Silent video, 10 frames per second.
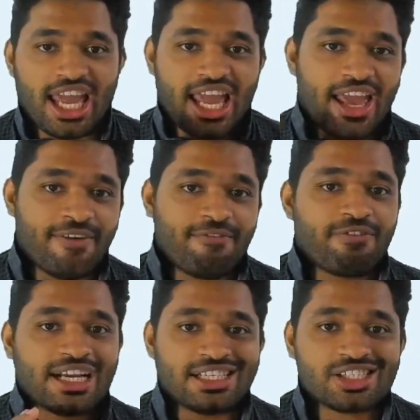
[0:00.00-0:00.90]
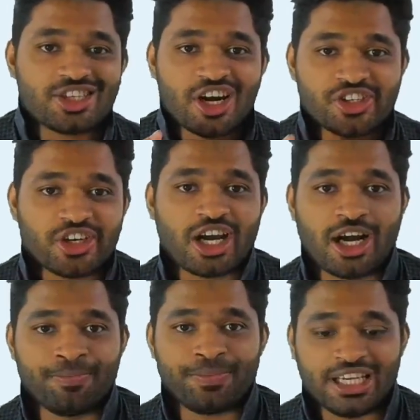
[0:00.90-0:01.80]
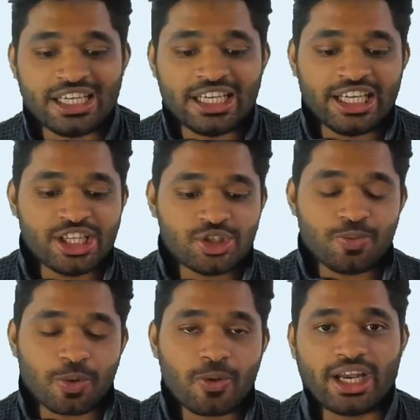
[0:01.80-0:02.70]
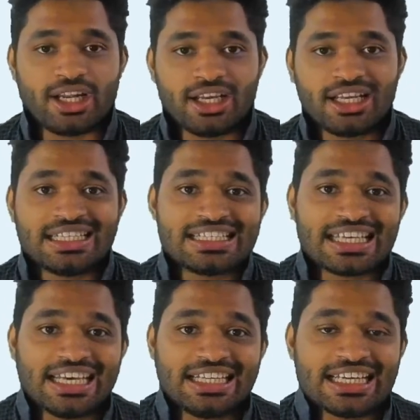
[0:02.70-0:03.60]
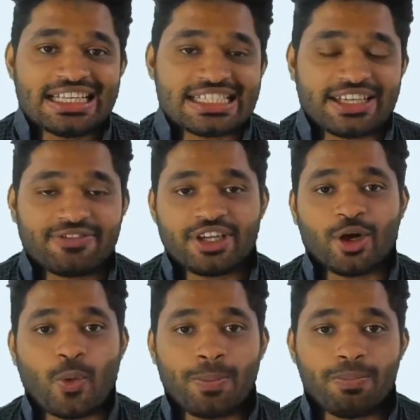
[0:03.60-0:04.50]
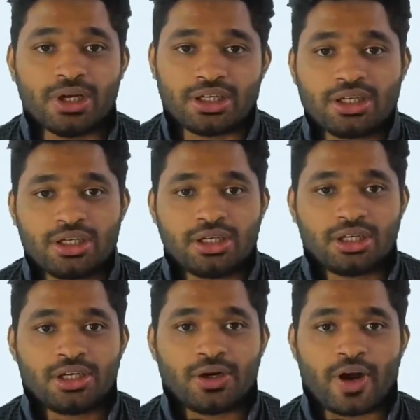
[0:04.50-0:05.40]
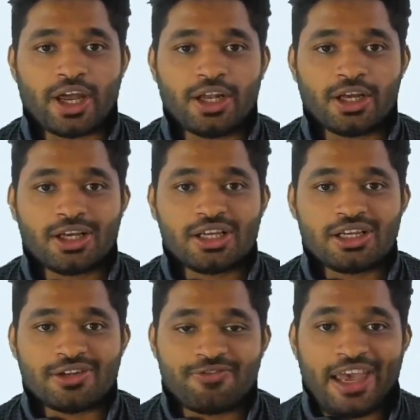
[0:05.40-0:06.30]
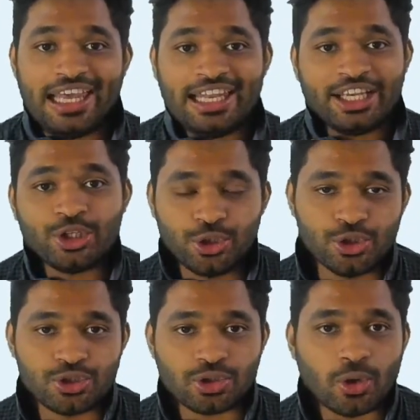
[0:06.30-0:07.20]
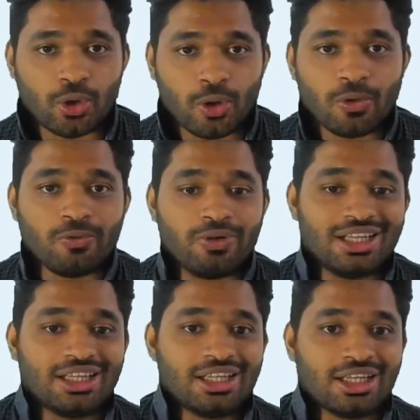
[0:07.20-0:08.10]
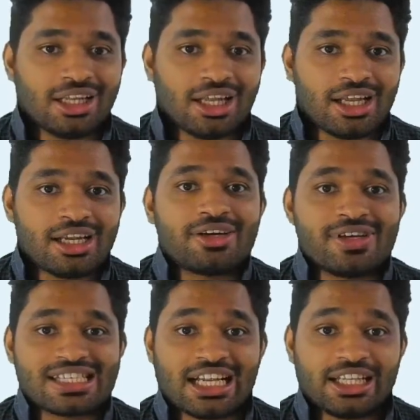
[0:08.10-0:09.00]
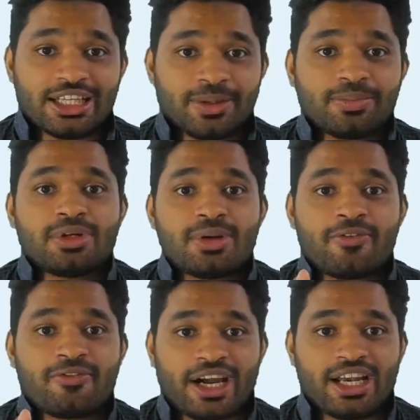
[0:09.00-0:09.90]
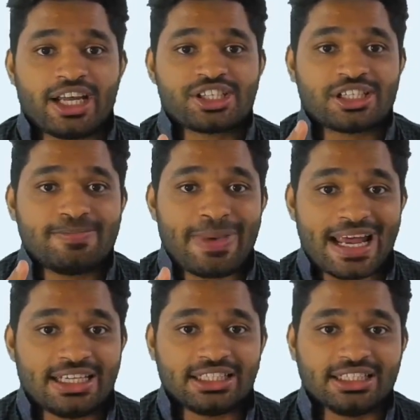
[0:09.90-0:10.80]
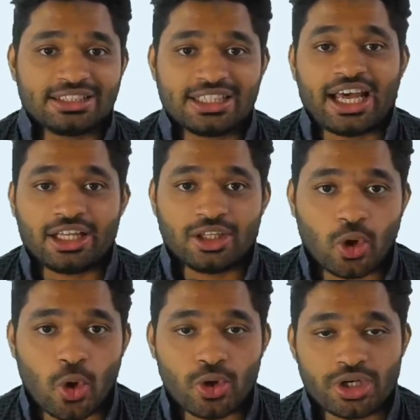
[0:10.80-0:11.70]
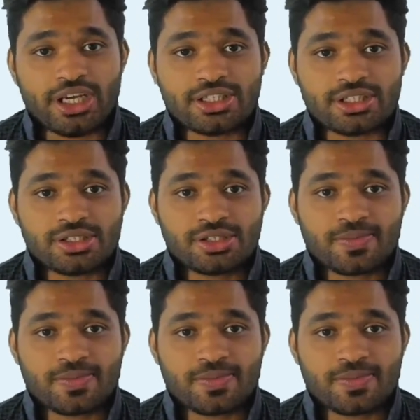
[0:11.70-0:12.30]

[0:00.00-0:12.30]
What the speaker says: Every construction company needs to provide this health and safety equipment, right? Failing to do so will result in financial penalties at the court cases.